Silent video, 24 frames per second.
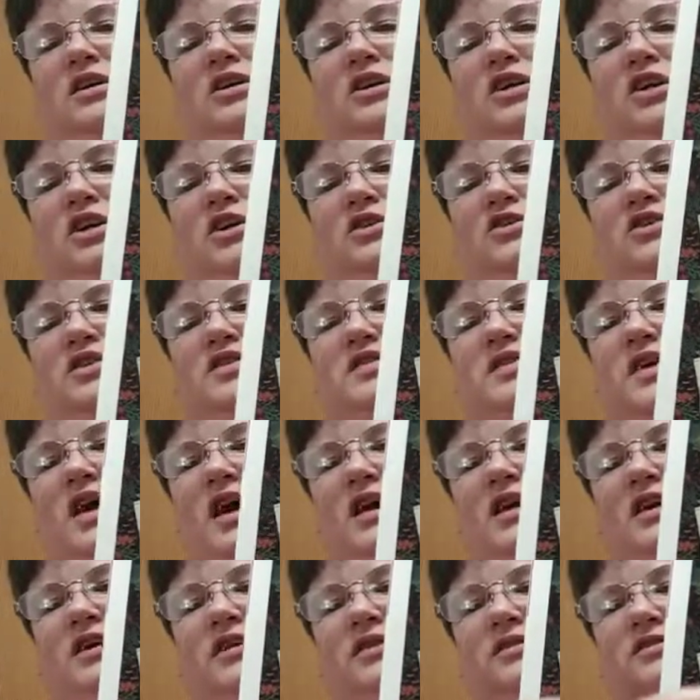you know, just
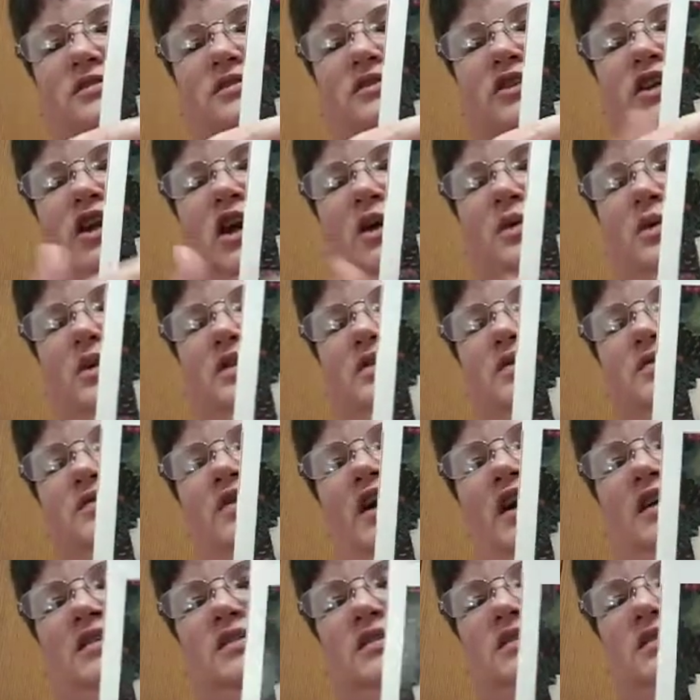kind of go as
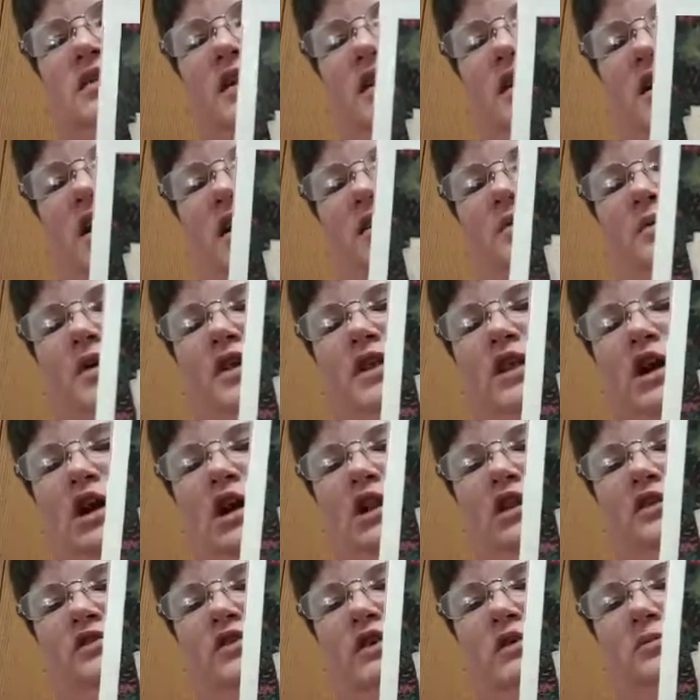fast as I can with
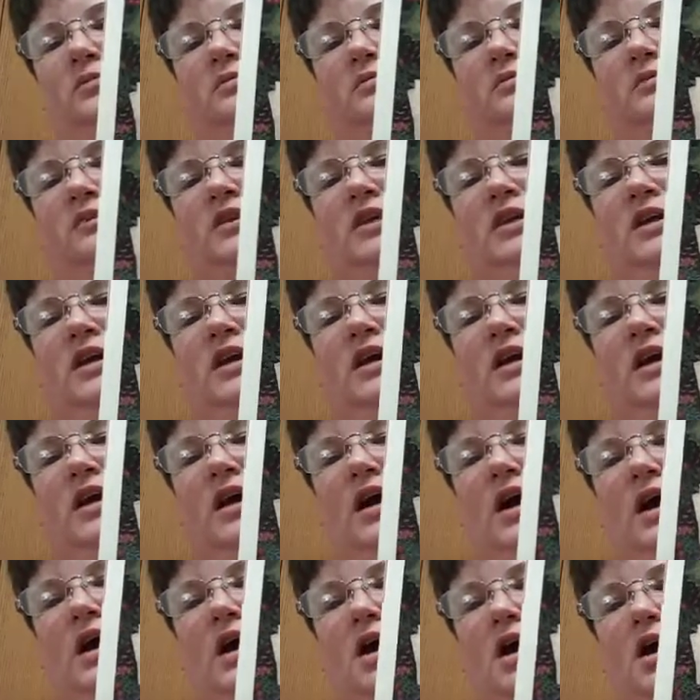all of them.
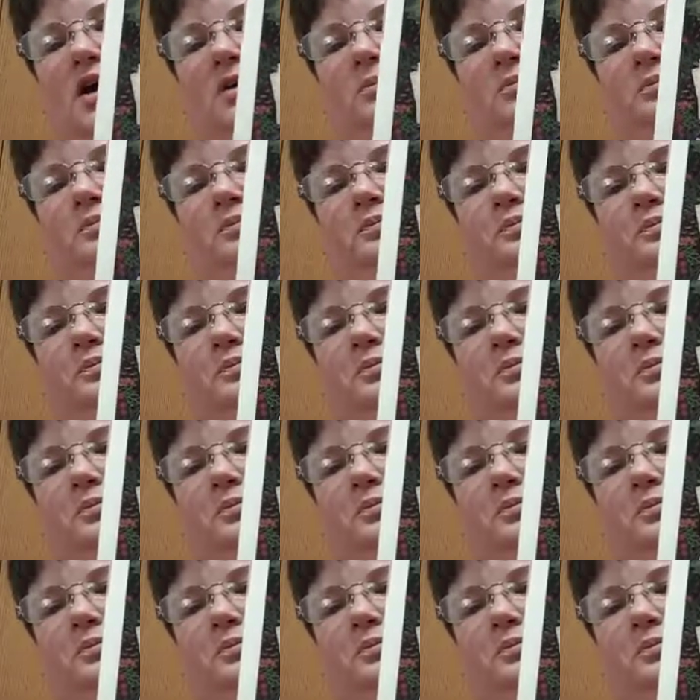Um,